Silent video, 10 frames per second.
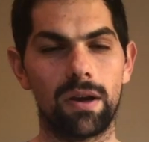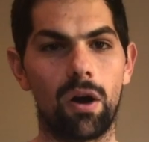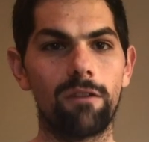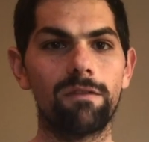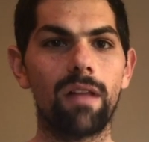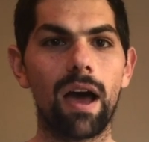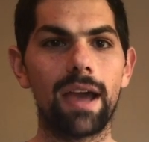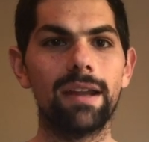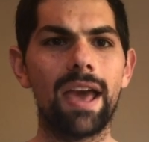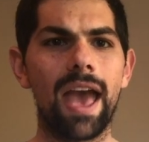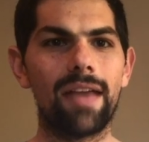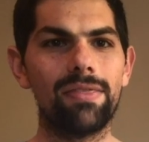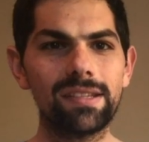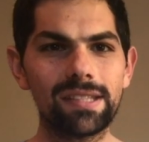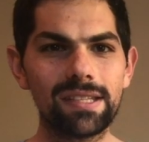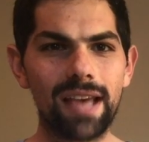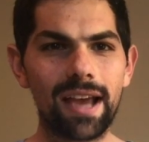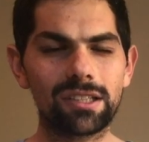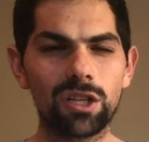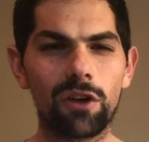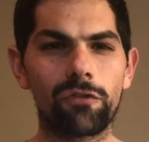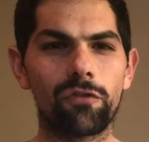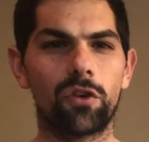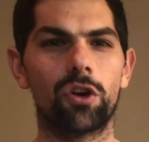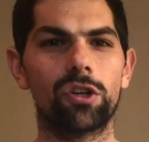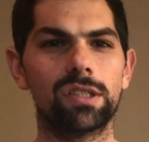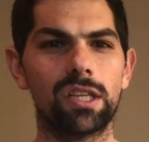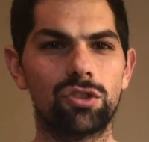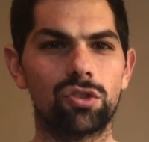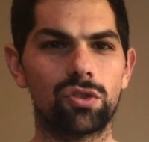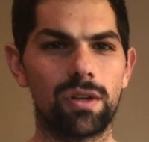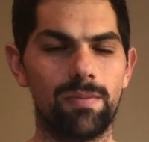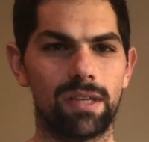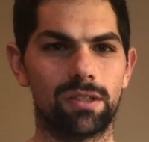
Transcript: offline. And this is actually a first in streaming